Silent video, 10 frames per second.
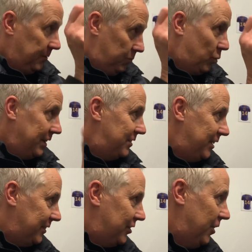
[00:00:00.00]
one
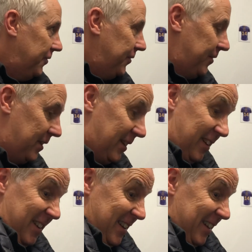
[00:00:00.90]
ticks off.
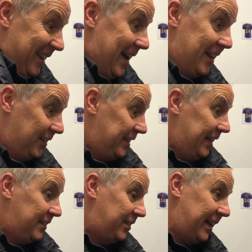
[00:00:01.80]
Now this
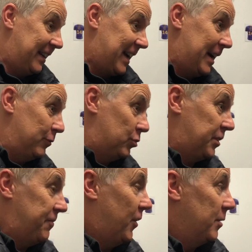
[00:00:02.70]
next 10 games will
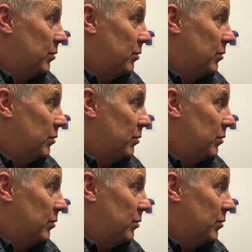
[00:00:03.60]
define